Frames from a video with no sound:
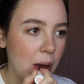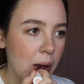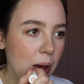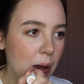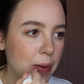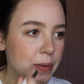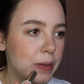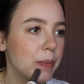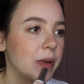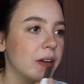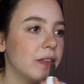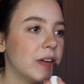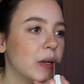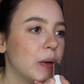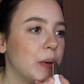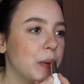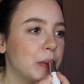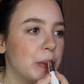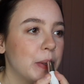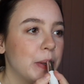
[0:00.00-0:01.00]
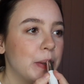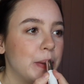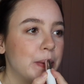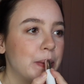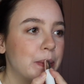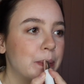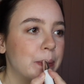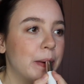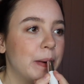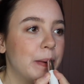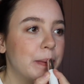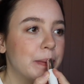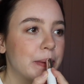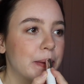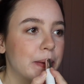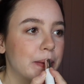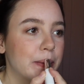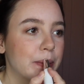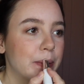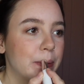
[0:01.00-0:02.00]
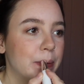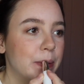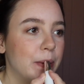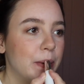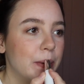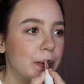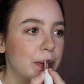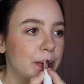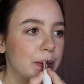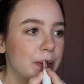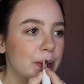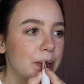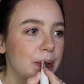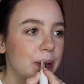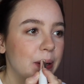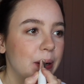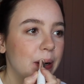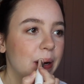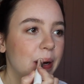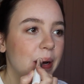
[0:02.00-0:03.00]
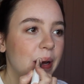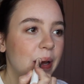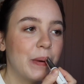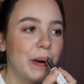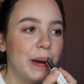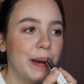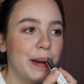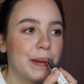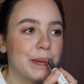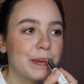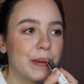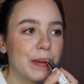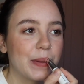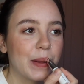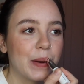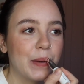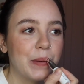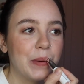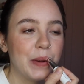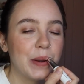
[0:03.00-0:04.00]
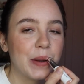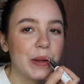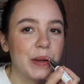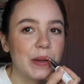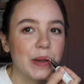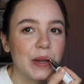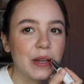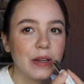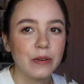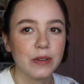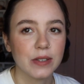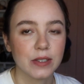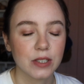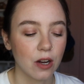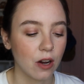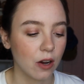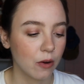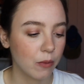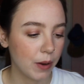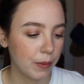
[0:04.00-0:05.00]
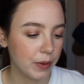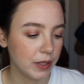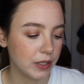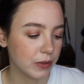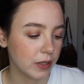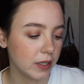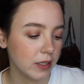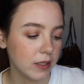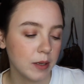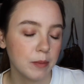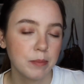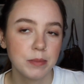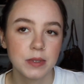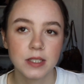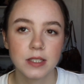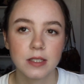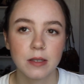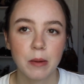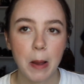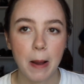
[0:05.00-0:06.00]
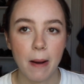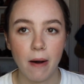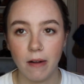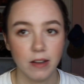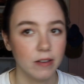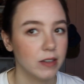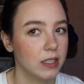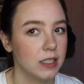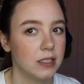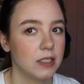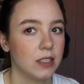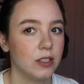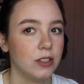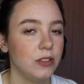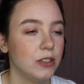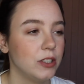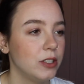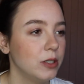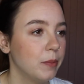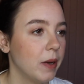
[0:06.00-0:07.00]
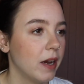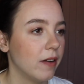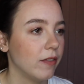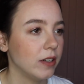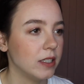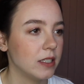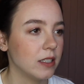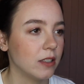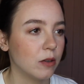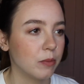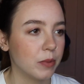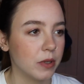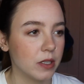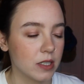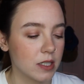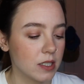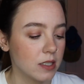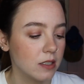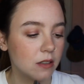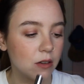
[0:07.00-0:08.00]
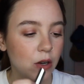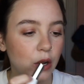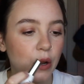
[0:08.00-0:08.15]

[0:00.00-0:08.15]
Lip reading: Has a bit of an old lady smell, but that's cool. This is like, why is it that we continue to talk while we do our lips? All of us on YouTube, every single person.